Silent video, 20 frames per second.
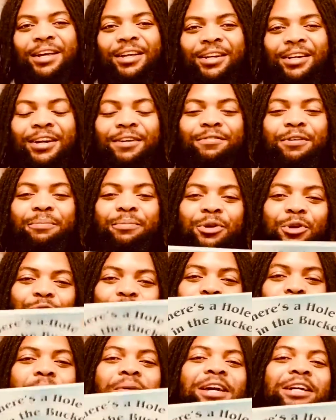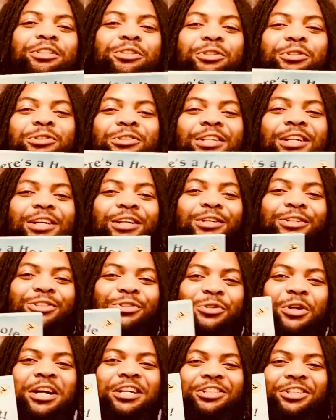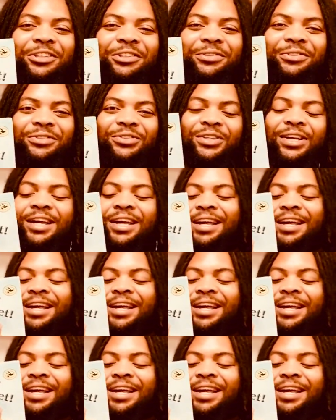different beautiful pictures and illustrations.